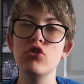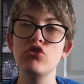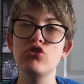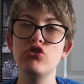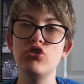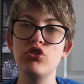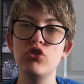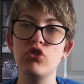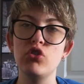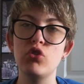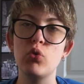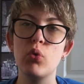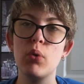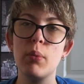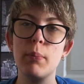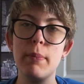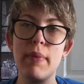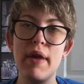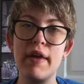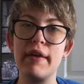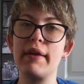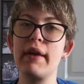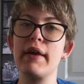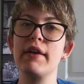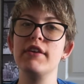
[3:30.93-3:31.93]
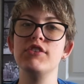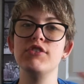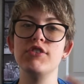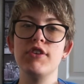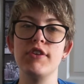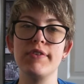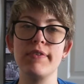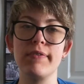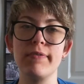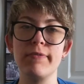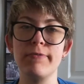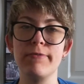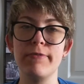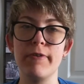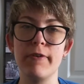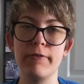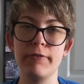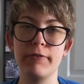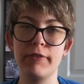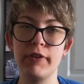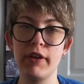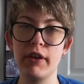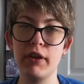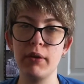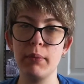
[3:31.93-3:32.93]
to make a season
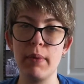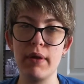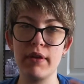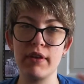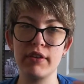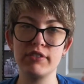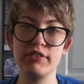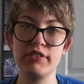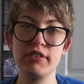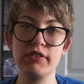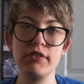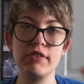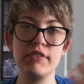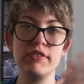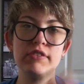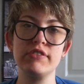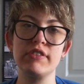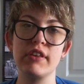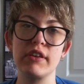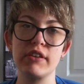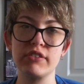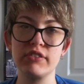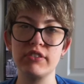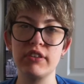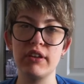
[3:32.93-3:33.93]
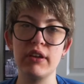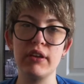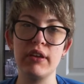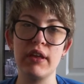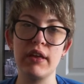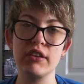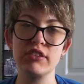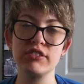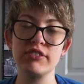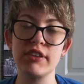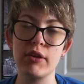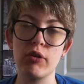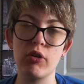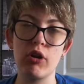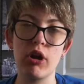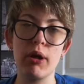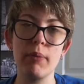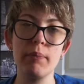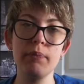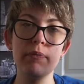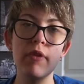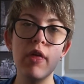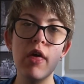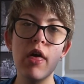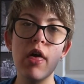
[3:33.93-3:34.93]
15, make a season 16, etc.